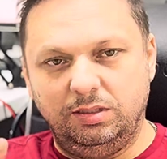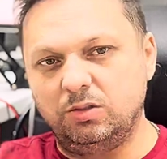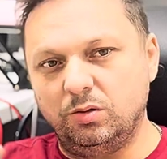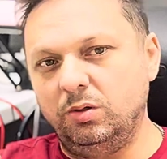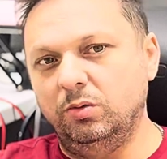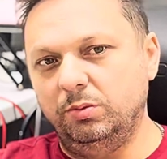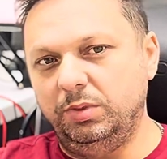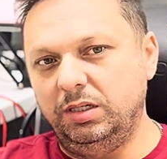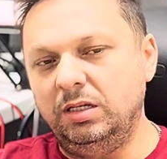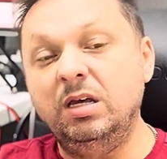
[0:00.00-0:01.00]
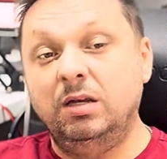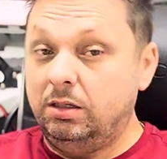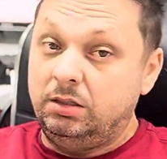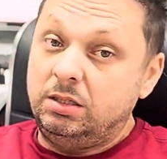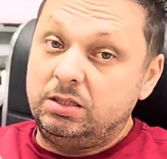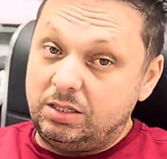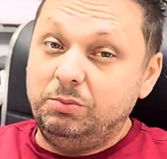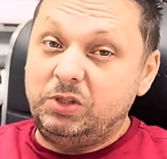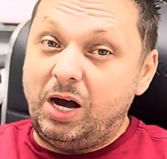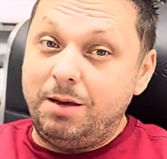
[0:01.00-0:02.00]
So you will be,
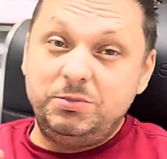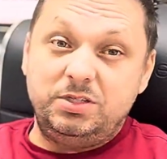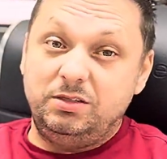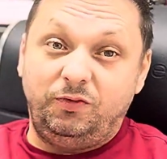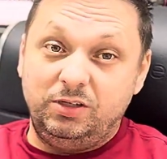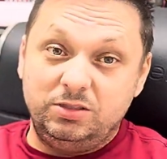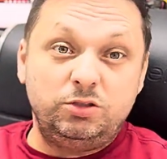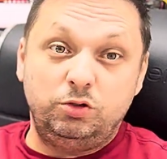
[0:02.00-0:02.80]
sometimes if it's